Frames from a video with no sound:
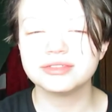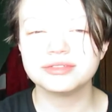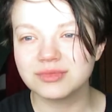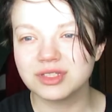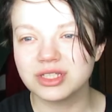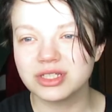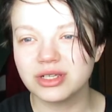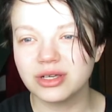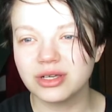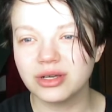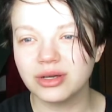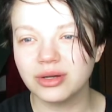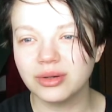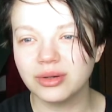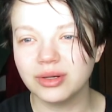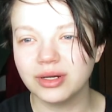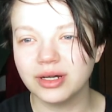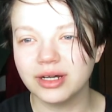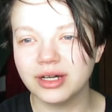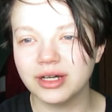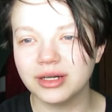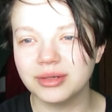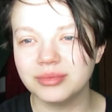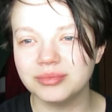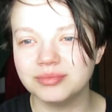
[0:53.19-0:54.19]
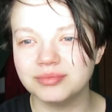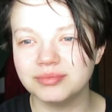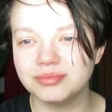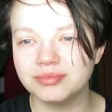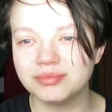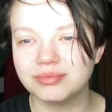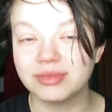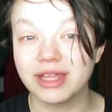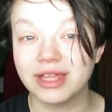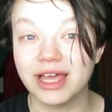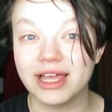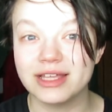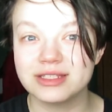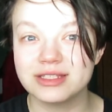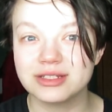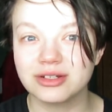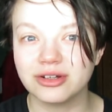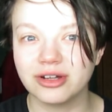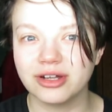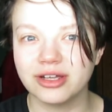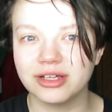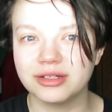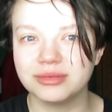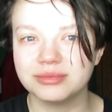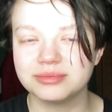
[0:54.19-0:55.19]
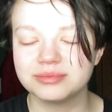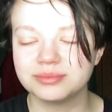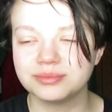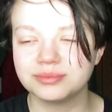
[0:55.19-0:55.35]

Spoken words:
So, that's great.